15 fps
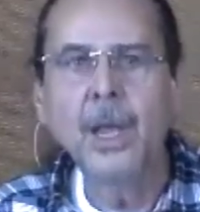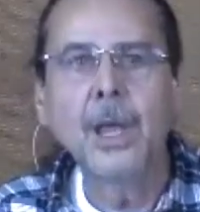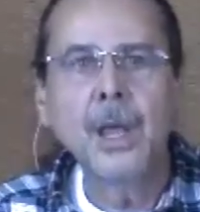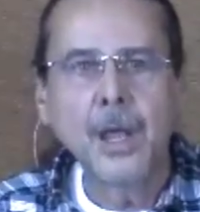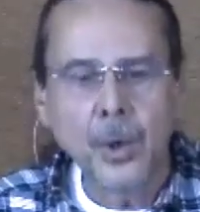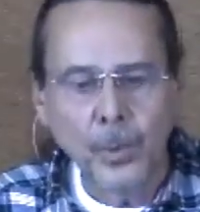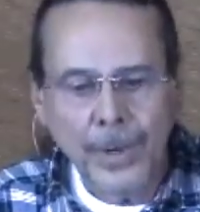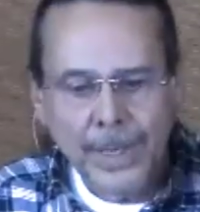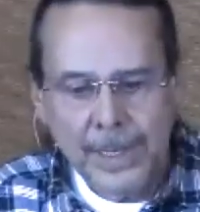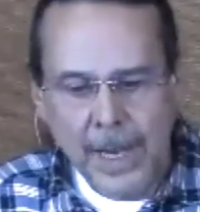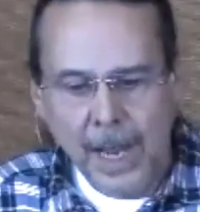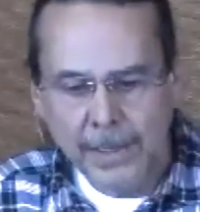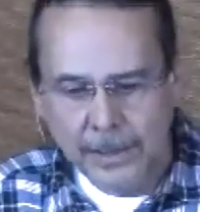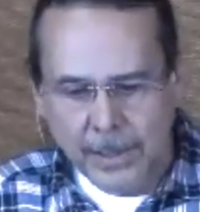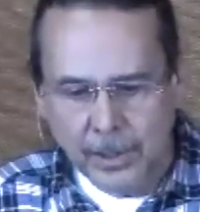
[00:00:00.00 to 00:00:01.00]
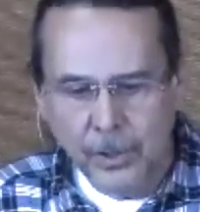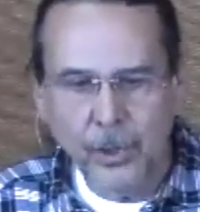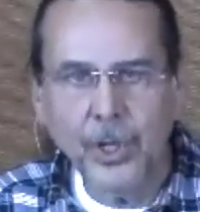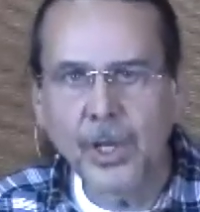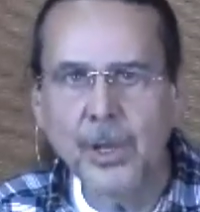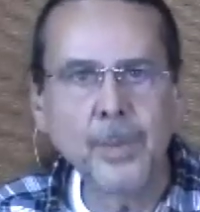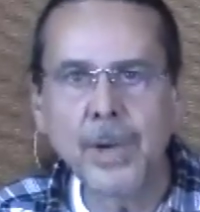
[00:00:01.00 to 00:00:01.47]
We got to look in the
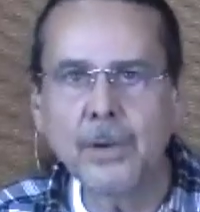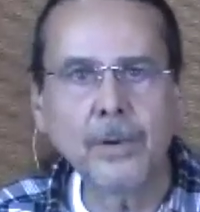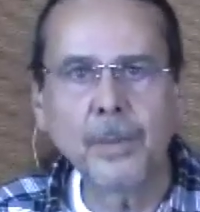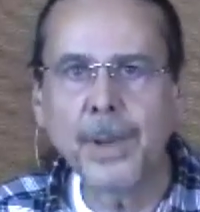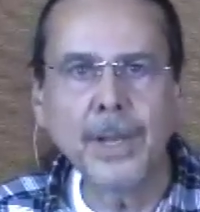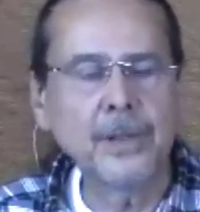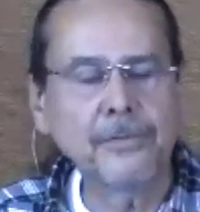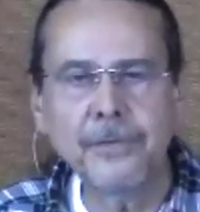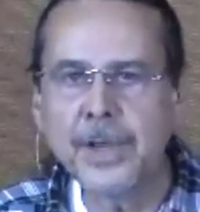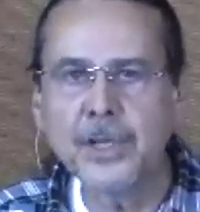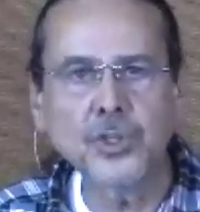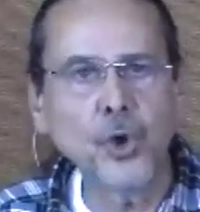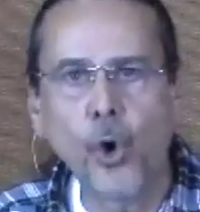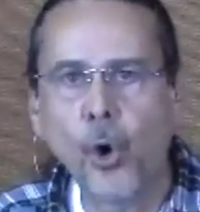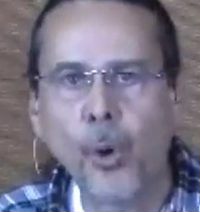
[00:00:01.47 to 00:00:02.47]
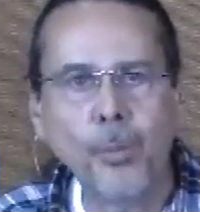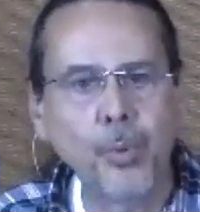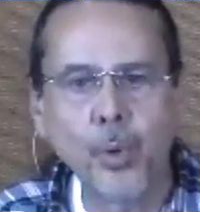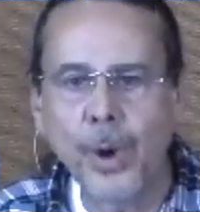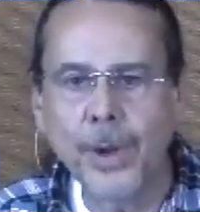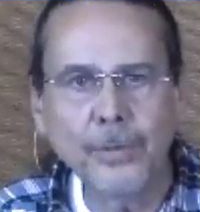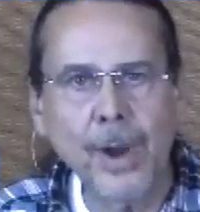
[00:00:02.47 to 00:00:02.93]
mirror, man. The fingers all point
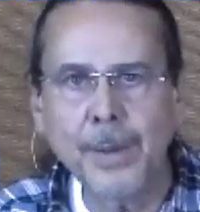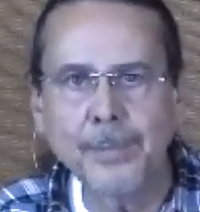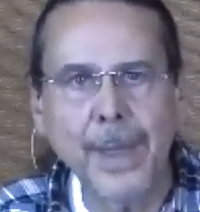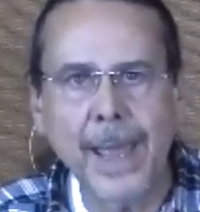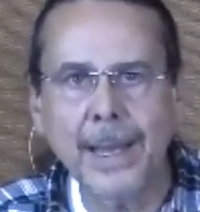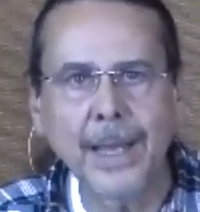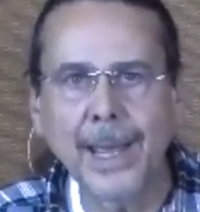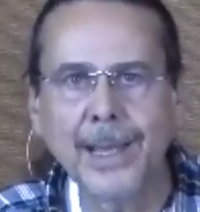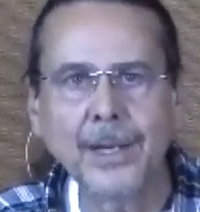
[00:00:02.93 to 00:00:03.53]
right back at us.